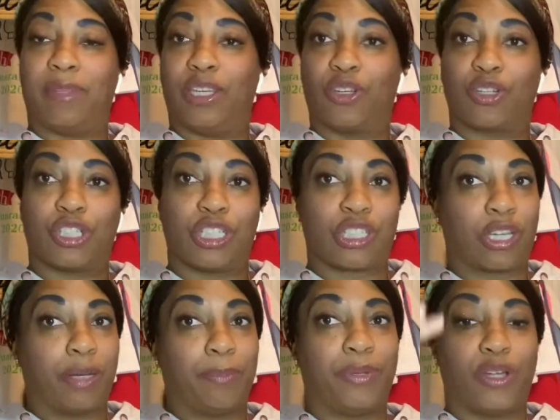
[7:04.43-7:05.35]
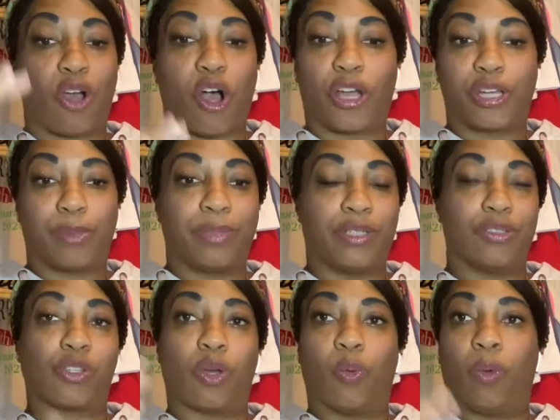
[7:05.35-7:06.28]
You're just going to put all your bills
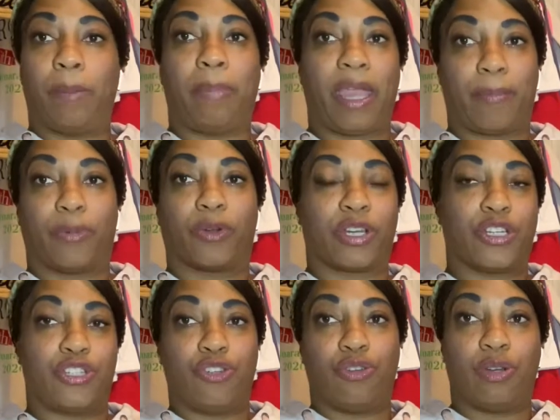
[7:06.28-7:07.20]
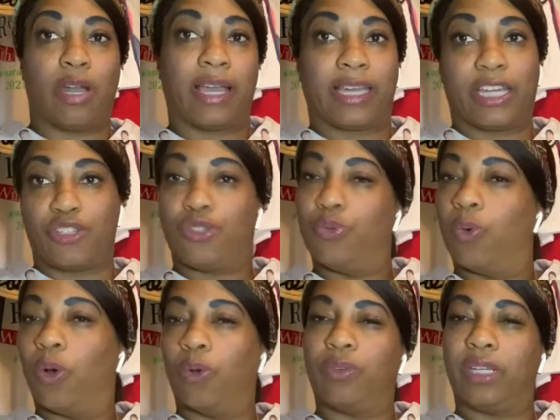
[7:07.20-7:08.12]
on one paper because you, I guess you
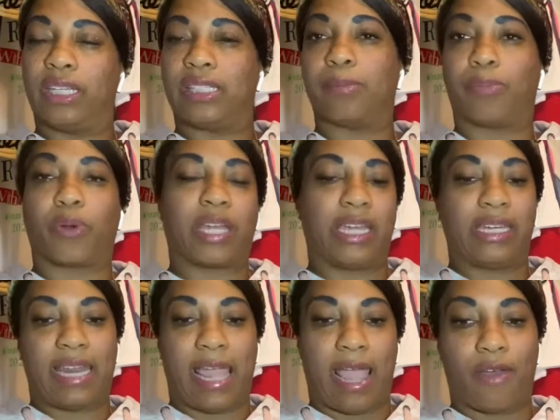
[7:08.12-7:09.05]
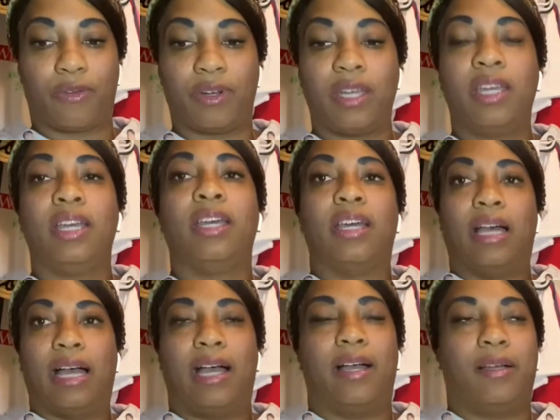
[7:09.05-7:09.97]
won't need to break it down
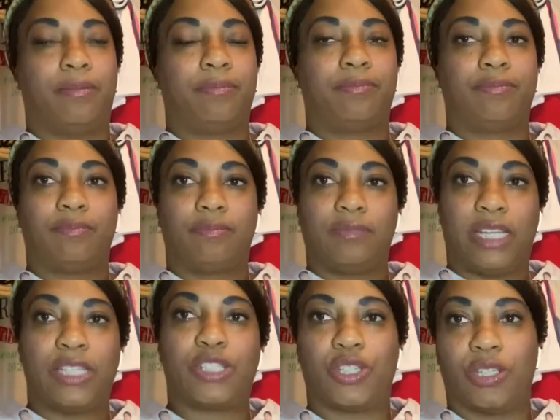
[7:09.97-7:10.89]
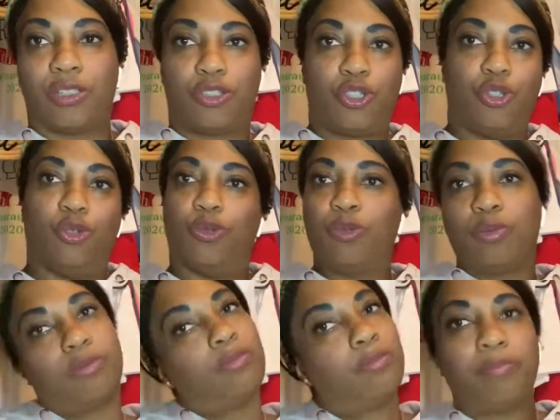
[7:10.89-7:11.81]
um, into two,
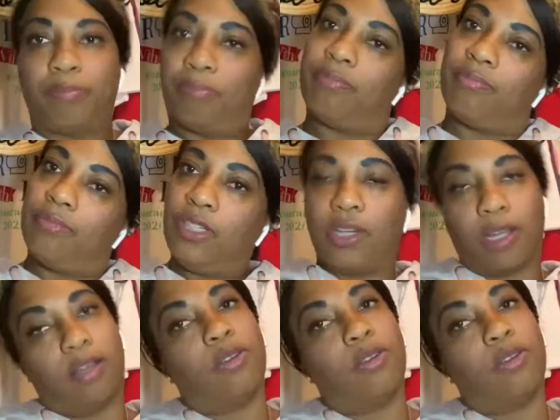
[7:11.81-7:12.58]
you know,